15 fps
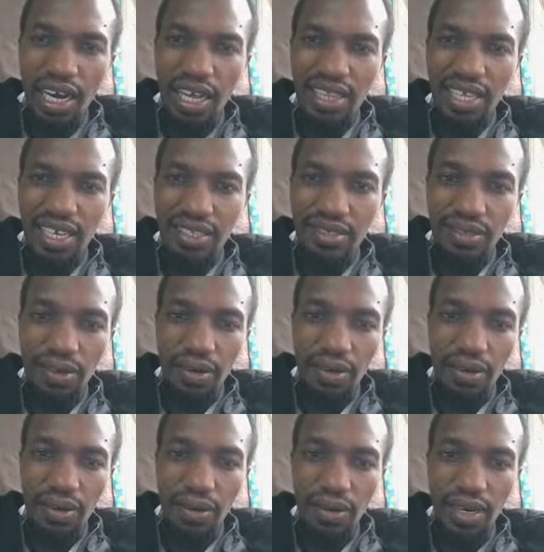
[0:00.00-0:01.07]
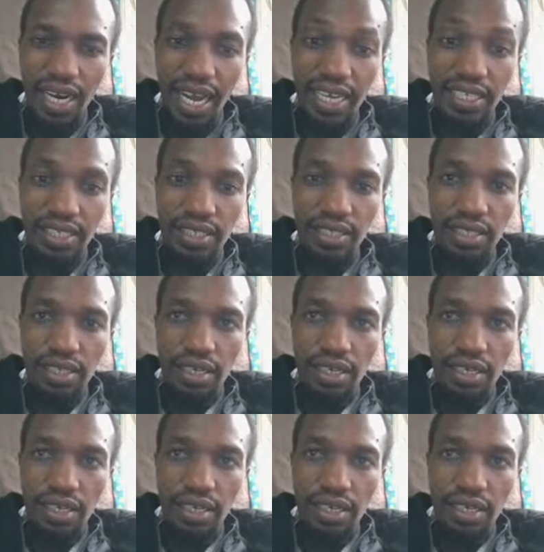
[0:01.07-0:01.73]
there is no lights.